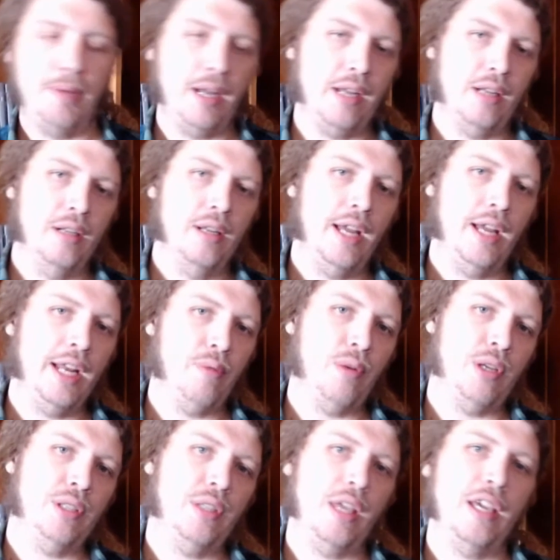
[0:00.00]
Anyways,
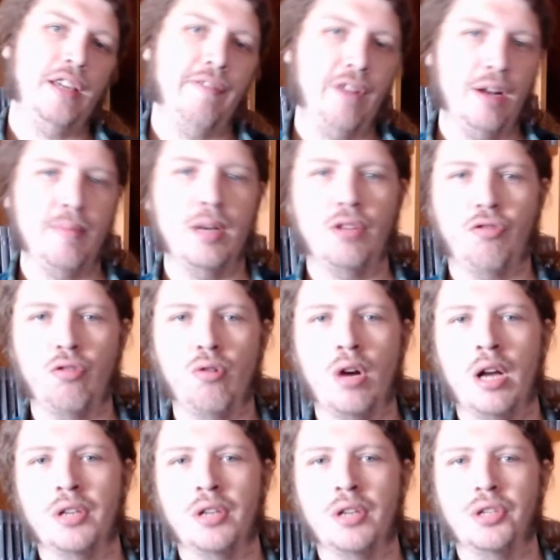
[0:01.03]
thank you very much for
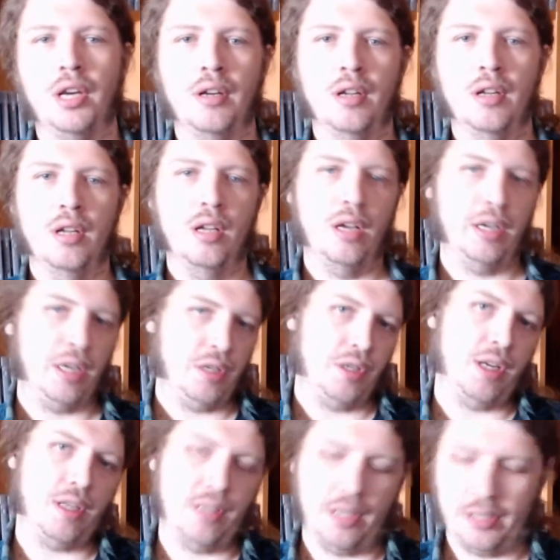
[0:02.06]
watching. I'll catch you guys
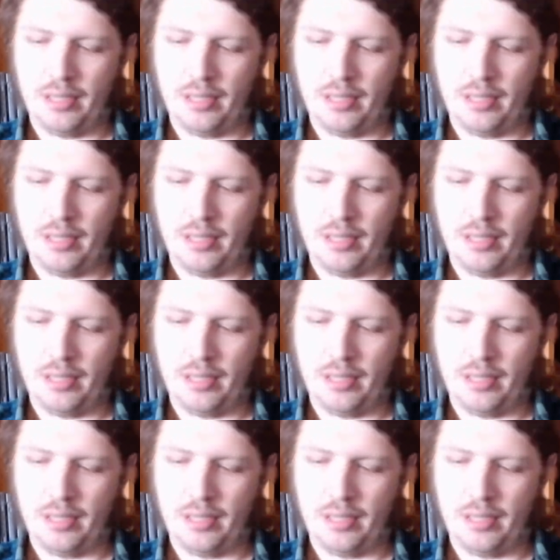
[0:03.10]
next time.